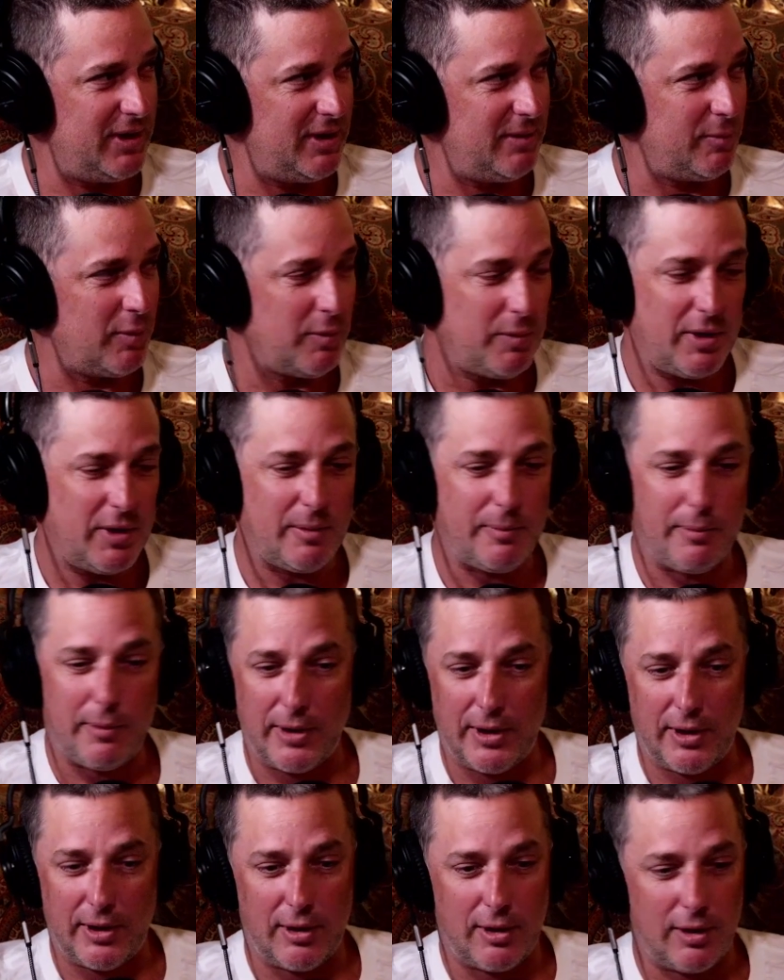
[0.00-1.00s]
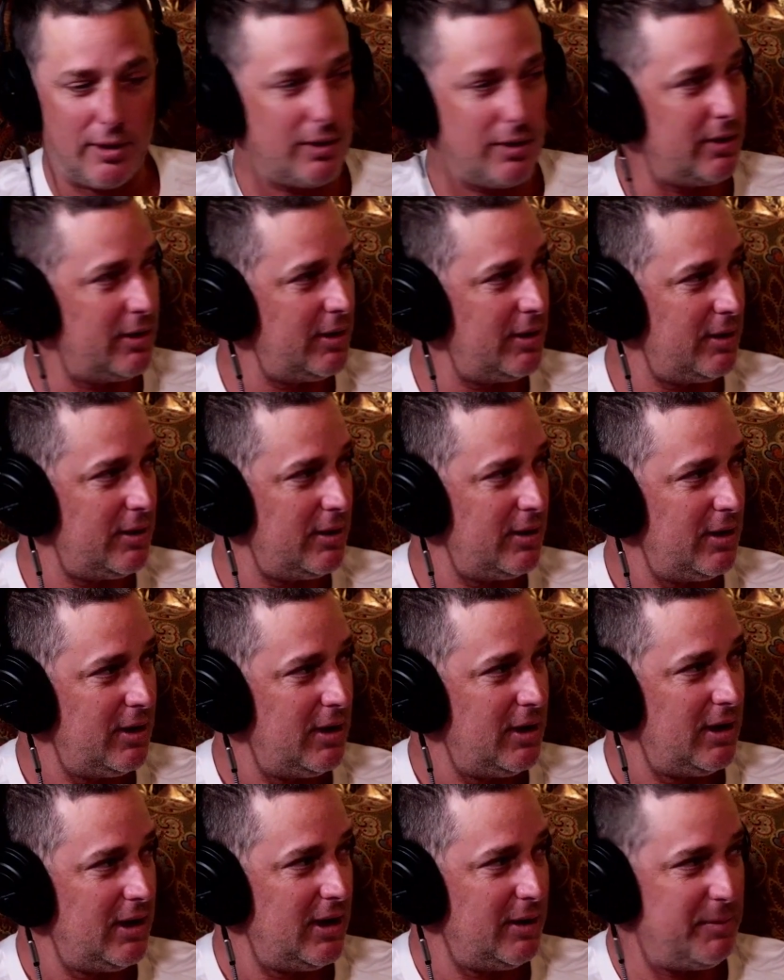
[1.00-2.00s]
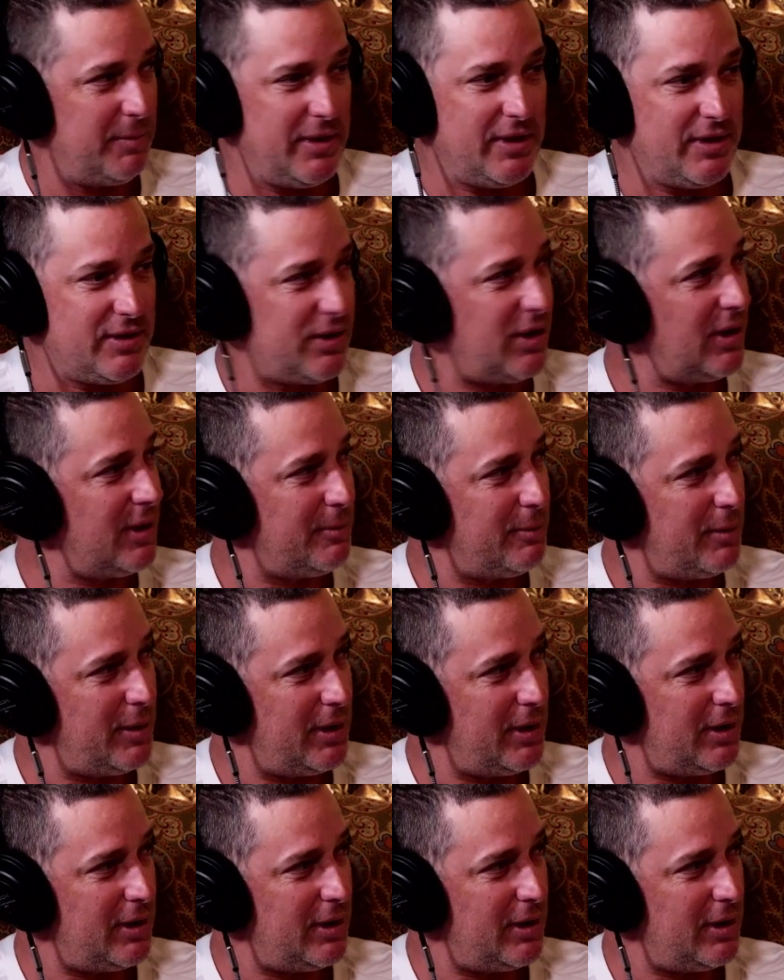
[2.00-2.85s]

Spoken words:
or be the point guard be the starting point guard.